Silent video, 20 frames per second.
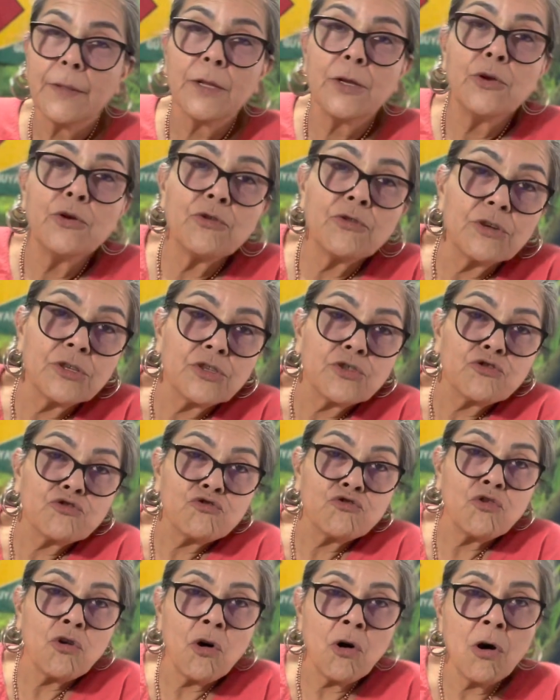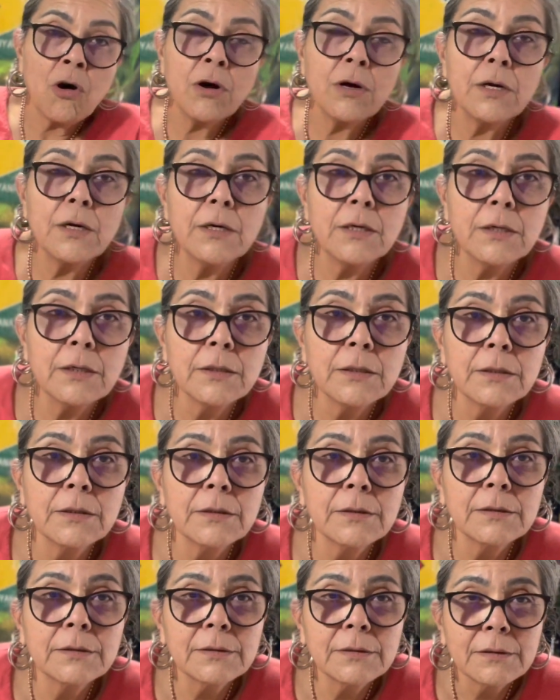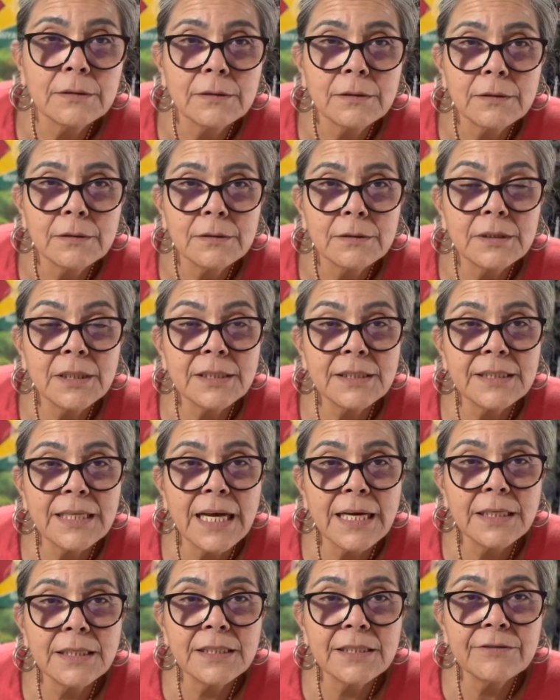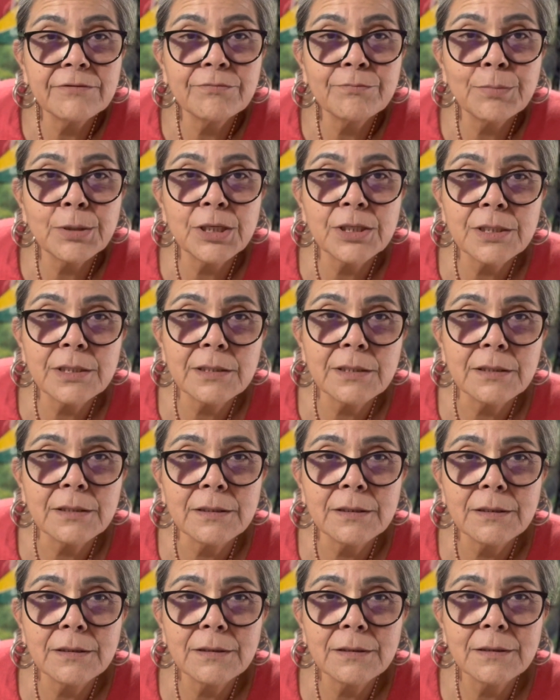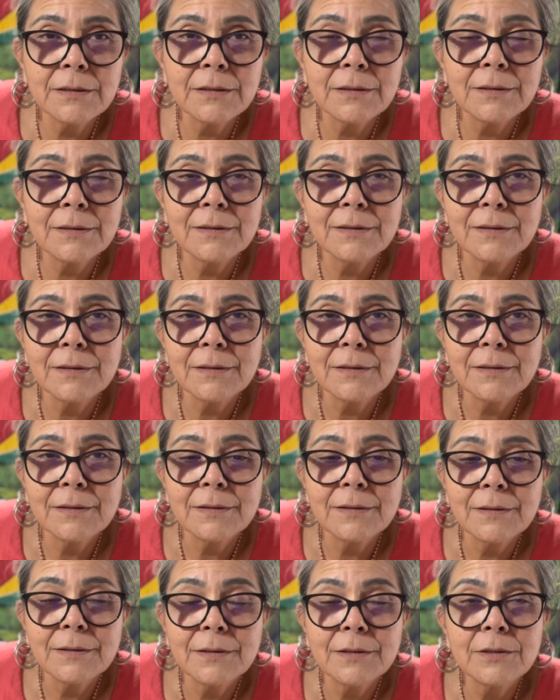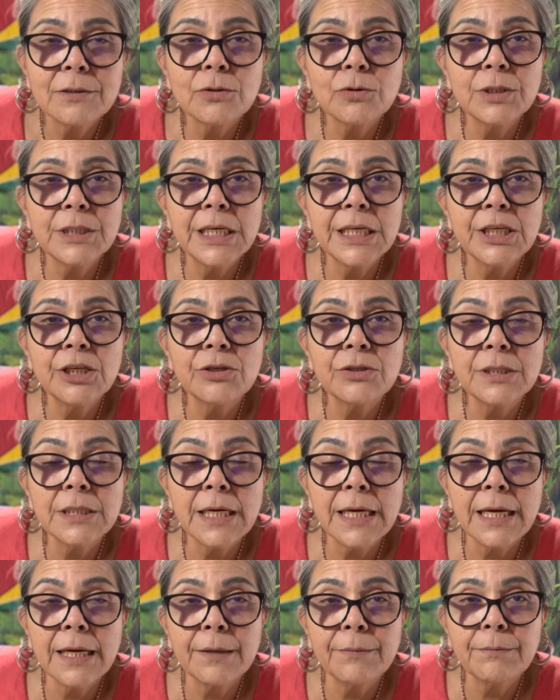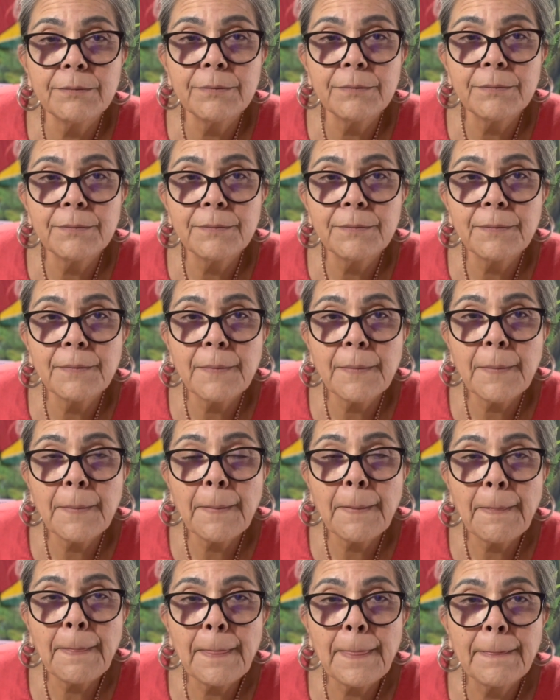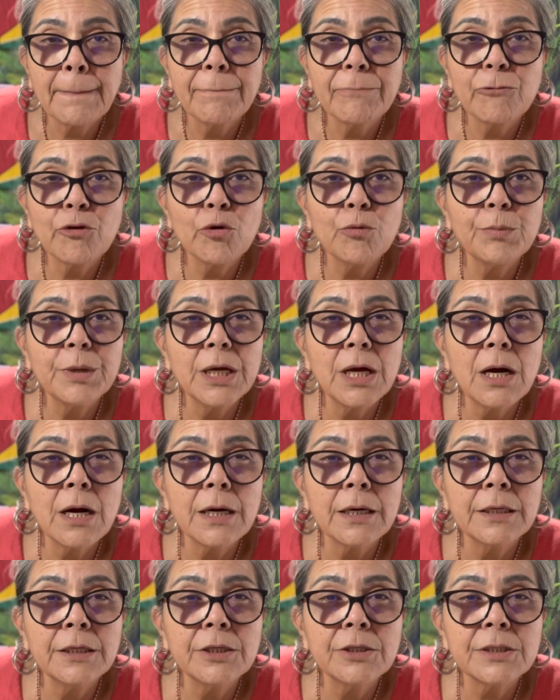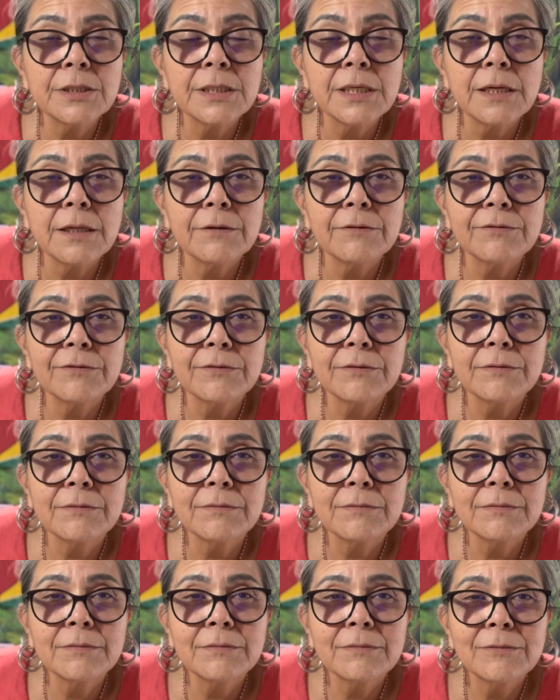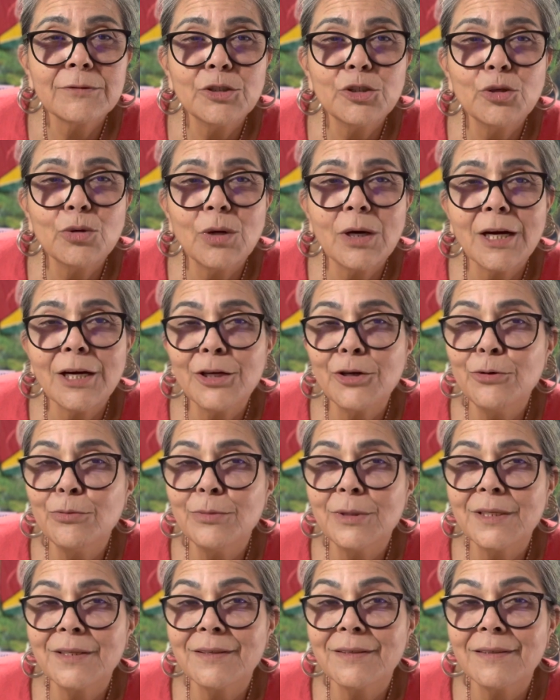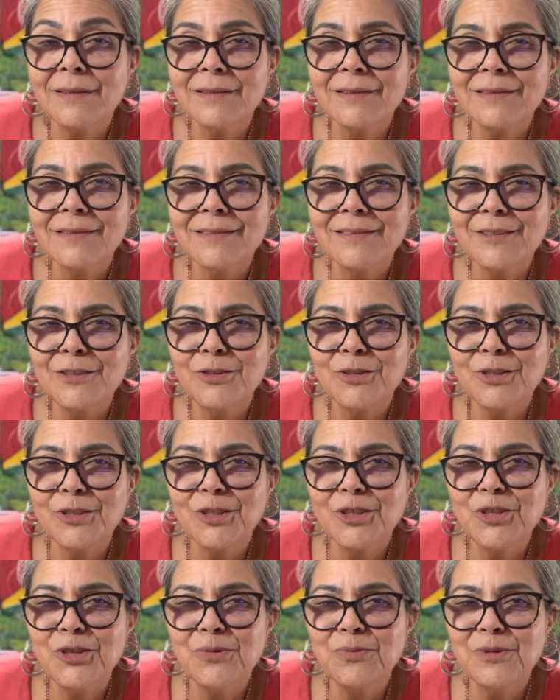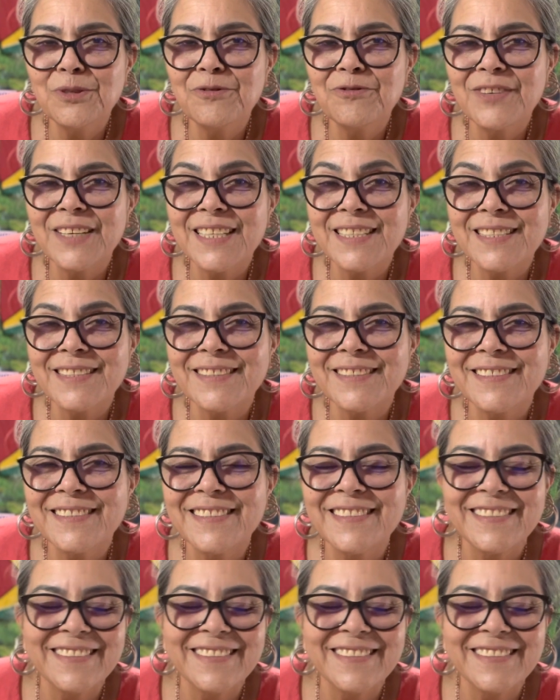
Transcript: You're a strong, decisive person. So take your time. Don't be hard on yourself. You are human. You're in a human vessel.